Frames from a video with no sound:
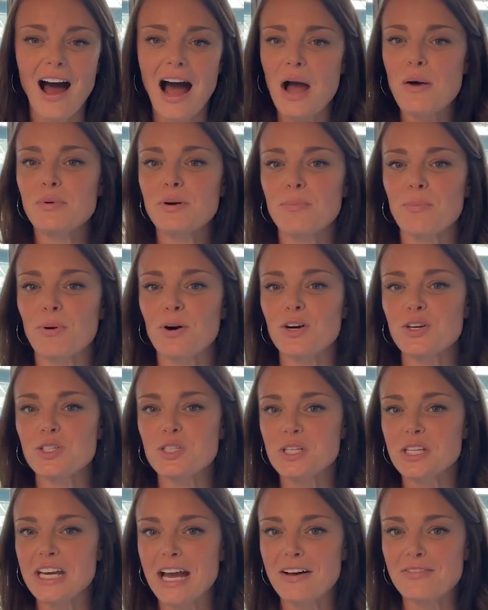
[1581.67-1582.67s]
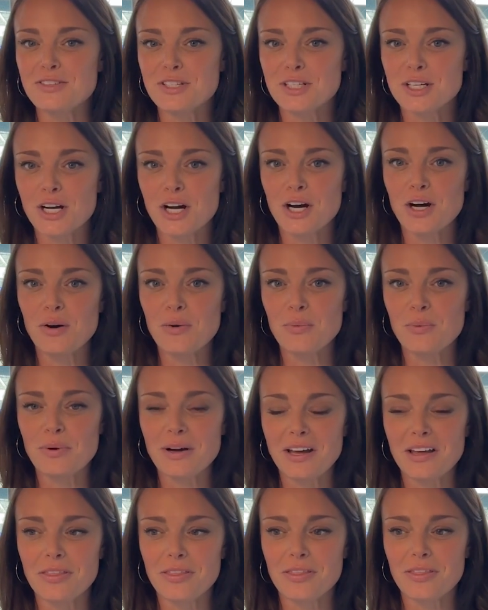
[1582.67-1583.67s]
I would personally have to go
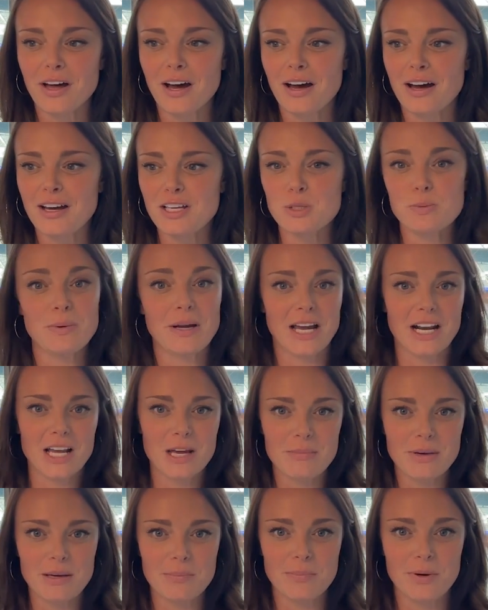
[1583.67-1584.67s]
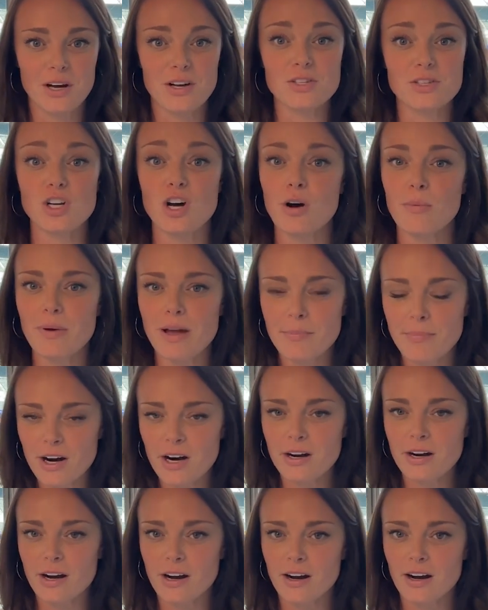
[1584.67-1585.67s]
with spaghetti and meatballs, homemade
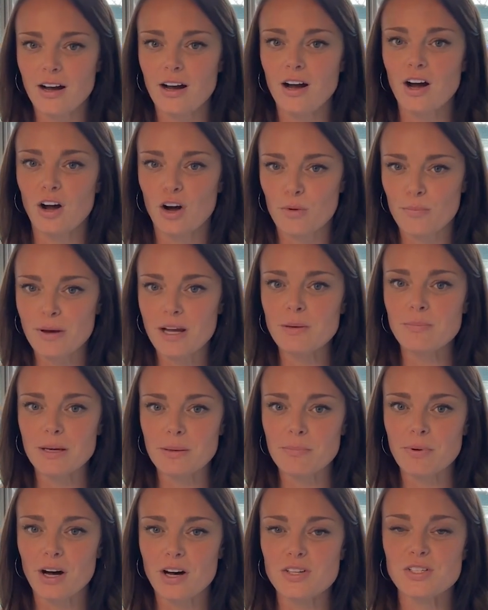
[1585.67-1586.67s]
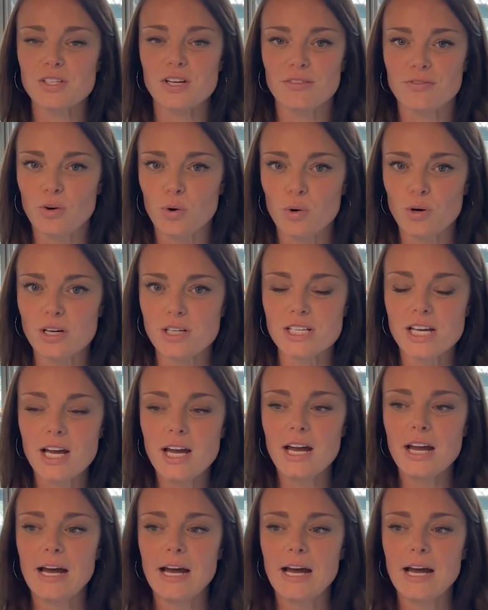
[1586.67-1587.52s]
marinara, homemade meatballs, of course.